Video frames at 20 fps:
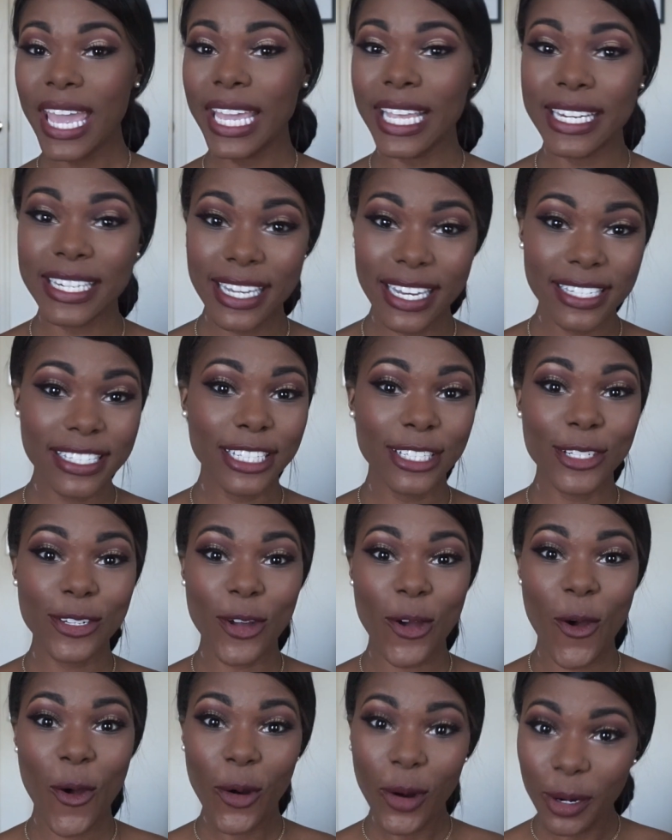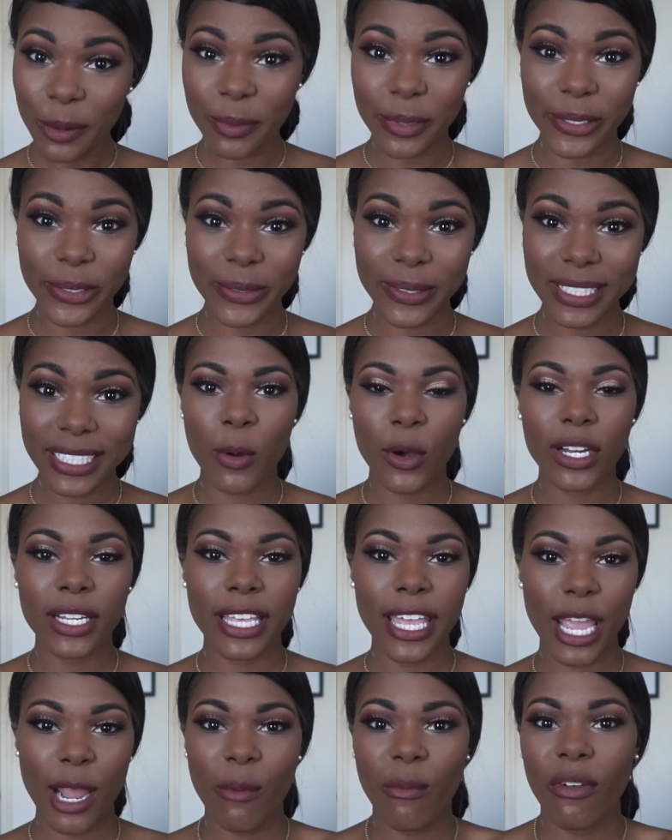It doesn't look horrible. On
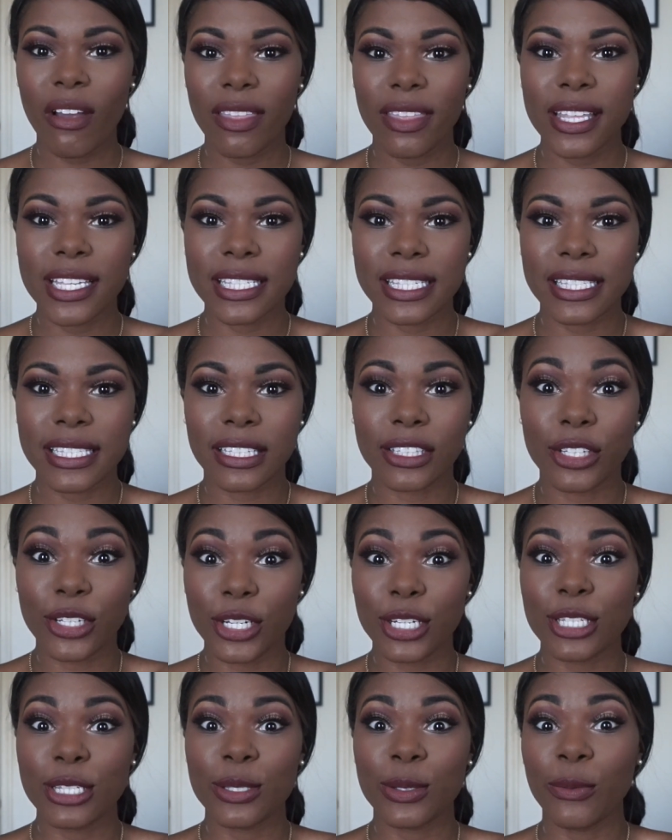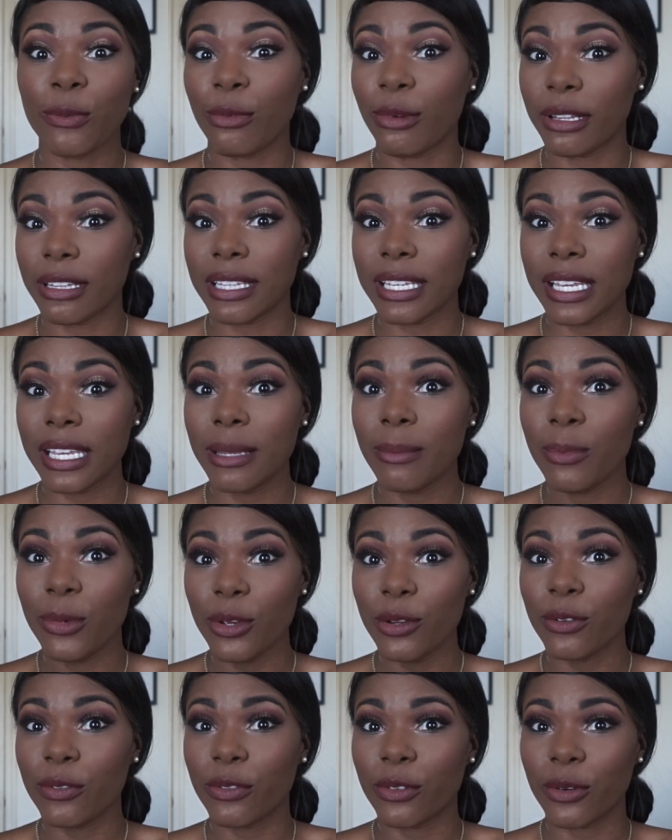camera, this looks really
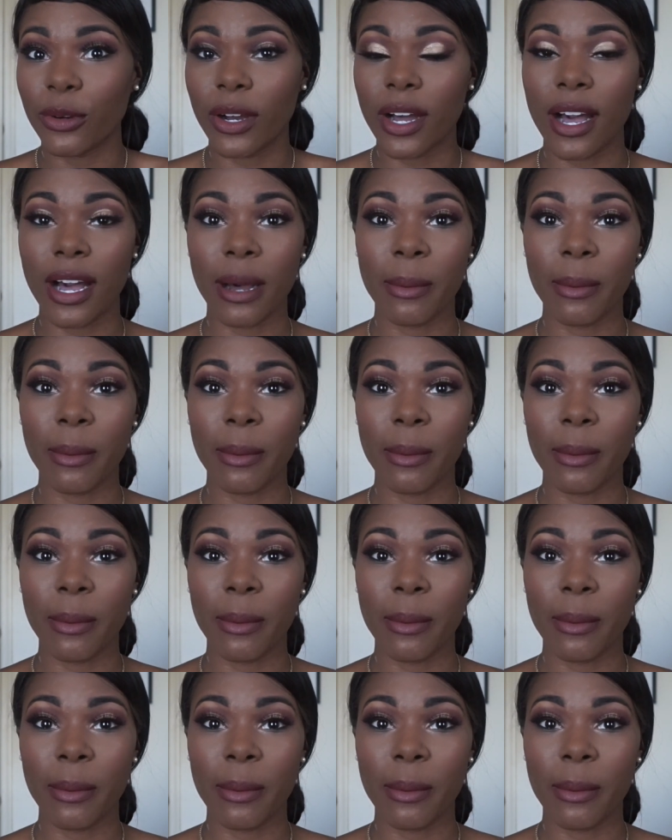beautiful.